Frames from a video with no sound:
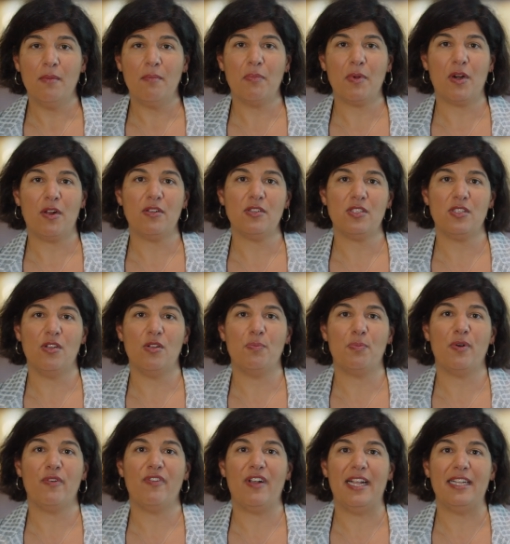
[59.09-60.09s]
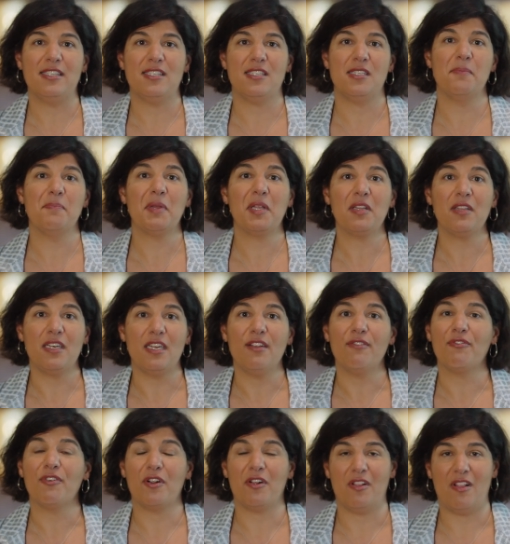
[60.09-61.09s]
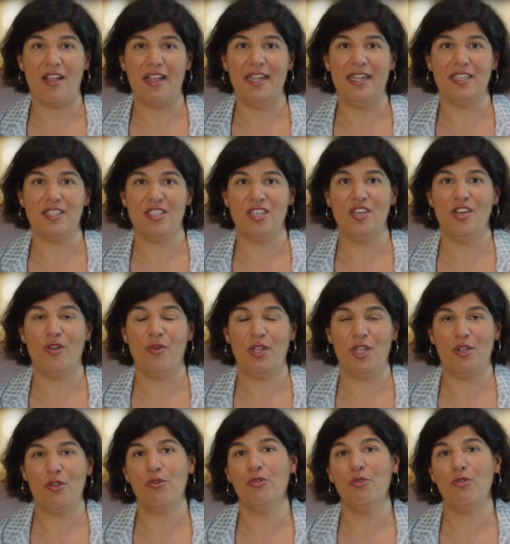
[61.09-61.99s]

but also provide stability for clients in knowing